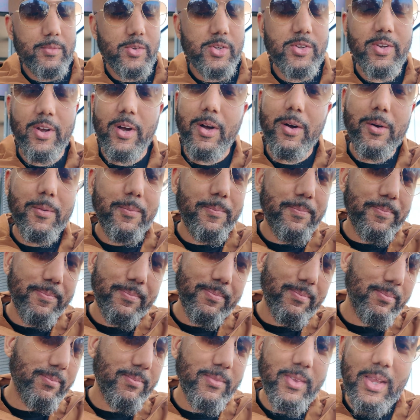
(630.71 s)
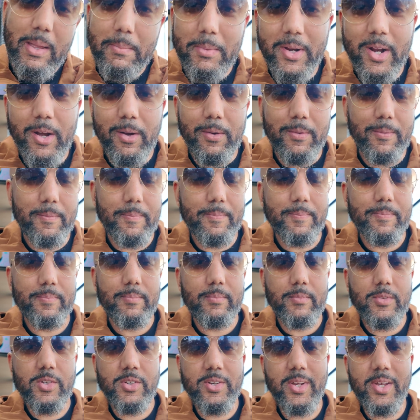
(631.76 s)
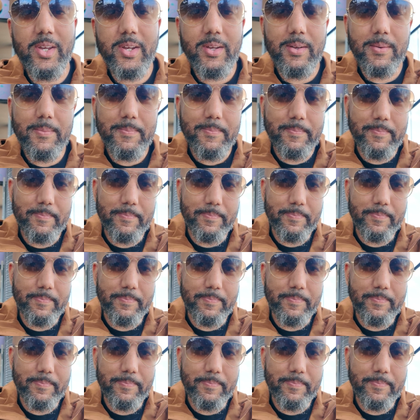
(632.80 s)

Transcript: So let me know. See you.